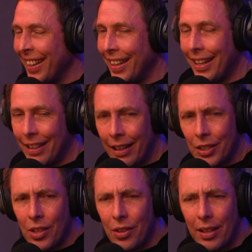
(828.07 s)

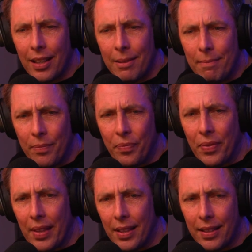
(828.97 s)
So
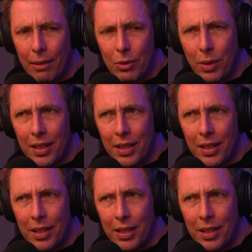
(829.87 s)
that was where